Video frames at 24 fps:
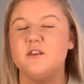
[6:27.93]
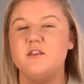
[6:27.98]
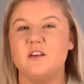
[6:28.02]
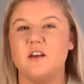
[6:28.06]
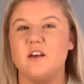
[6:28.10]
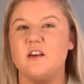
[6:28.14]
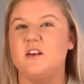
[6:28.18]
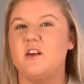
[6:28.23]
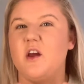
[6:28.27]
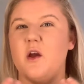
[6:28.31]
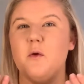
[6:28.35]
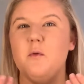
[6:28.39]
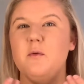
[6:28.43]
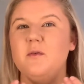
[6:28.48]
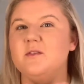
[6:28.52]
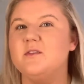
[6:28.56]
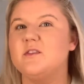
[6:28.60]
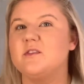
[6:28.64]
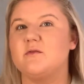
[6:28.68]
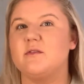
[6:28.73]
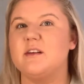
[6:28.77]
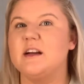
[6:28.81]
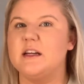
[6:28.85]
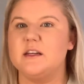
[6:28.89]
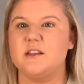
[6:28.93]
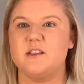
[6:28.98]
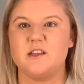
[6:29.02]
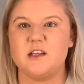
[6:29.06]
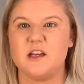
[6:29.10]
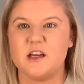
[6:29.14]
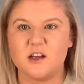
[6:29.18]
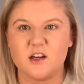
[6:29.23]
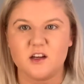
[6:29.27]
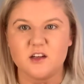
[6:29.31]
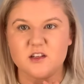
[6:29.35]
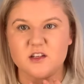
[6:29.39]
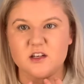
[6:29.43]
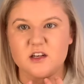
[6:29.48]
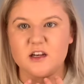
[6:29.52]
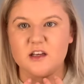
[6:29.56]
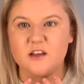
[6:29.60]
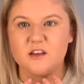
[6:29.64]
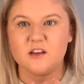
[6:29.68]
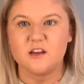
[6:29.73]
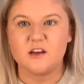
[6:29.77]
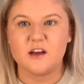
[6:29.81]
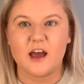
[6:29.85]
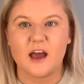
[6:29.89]
no one's really seeing
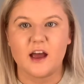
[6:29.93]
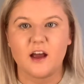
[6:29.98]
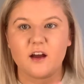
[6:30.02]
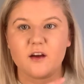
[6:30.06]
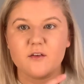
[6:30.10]
underneath your neck.